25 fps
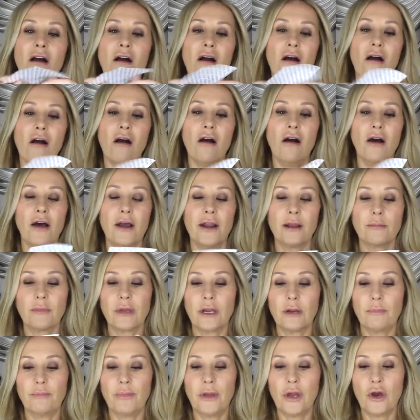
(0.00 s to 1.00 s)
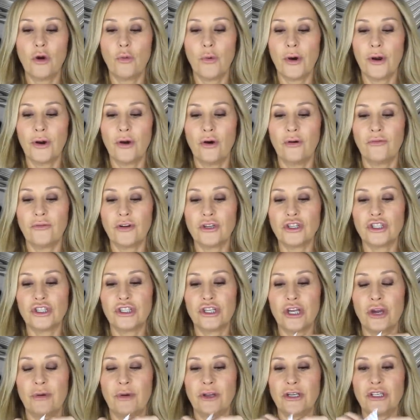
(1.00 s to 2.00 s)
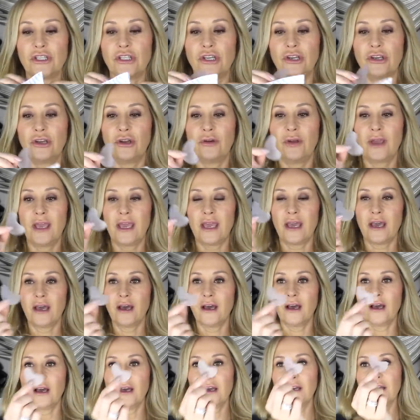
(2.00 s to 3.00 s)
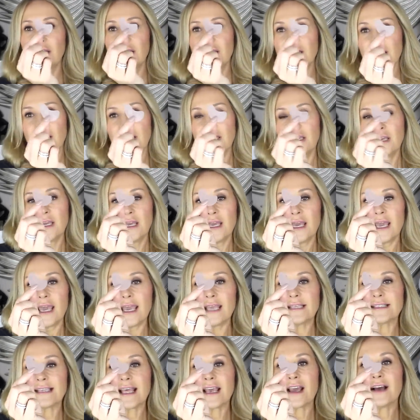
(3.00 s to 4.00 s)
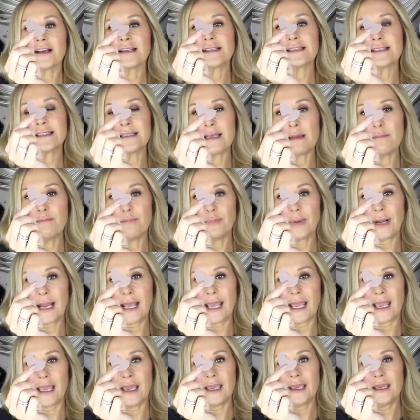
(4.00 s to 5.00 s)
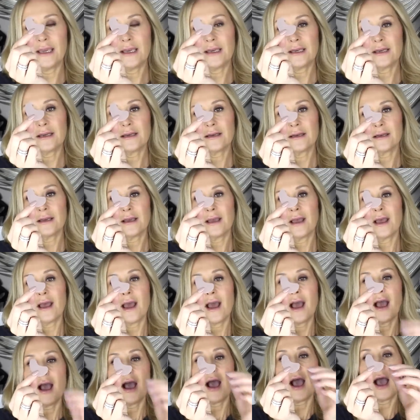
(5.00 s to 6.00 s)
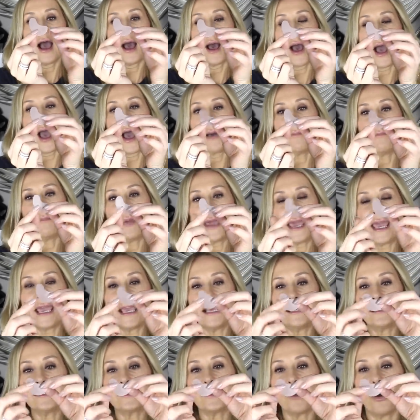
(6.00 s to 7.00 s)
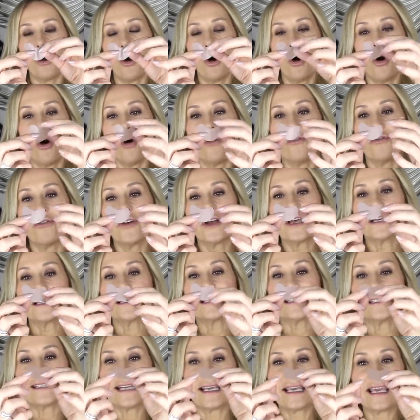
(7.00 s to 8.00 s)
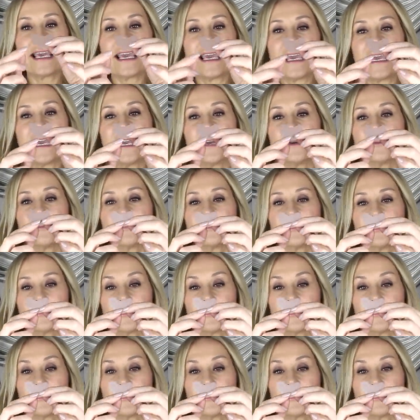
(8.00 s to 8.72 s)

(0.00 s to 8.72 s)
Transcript: are, and I'm going to peel one off and show it to you here, is they are simply a piece of sticky.